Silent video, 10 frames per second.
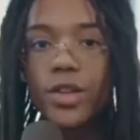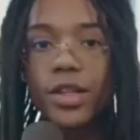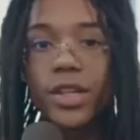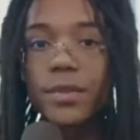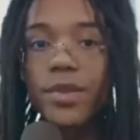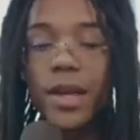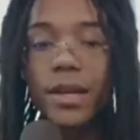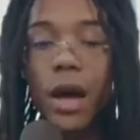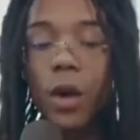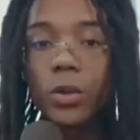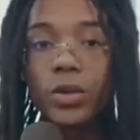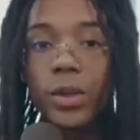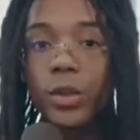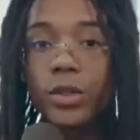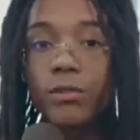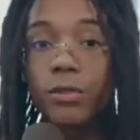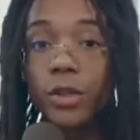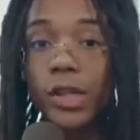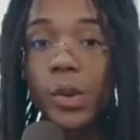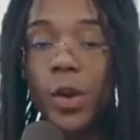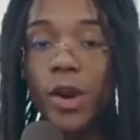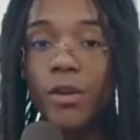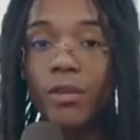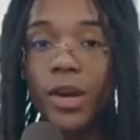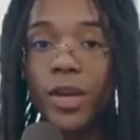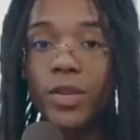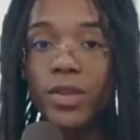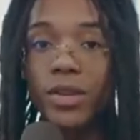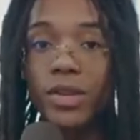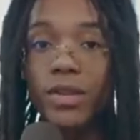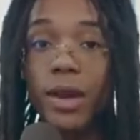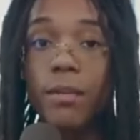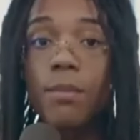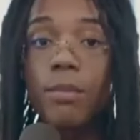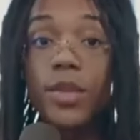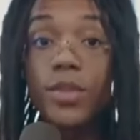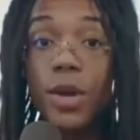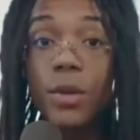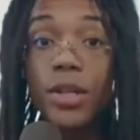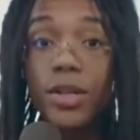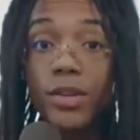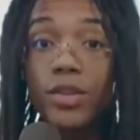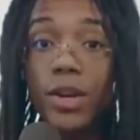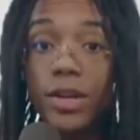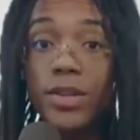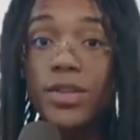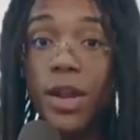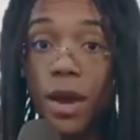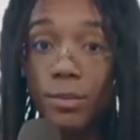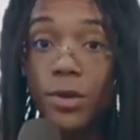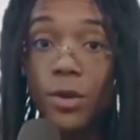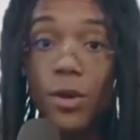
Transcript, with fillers: claims that not only were you fully aware of her age at the time, but someone even tried to stop you,